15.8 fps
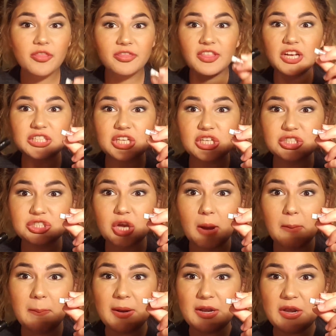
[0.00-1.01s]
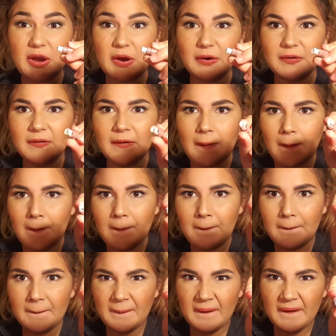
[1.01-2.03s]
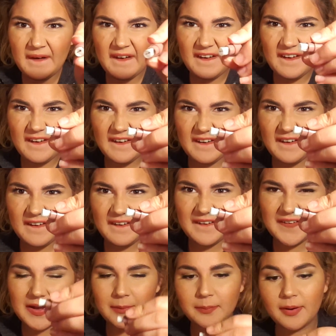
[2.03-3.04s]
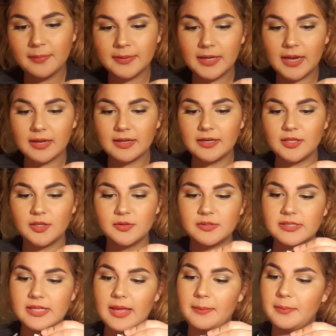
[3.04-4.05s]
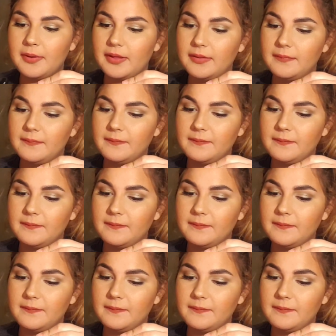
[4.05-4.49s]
there's a sharpener. I'm probably not going to use that, but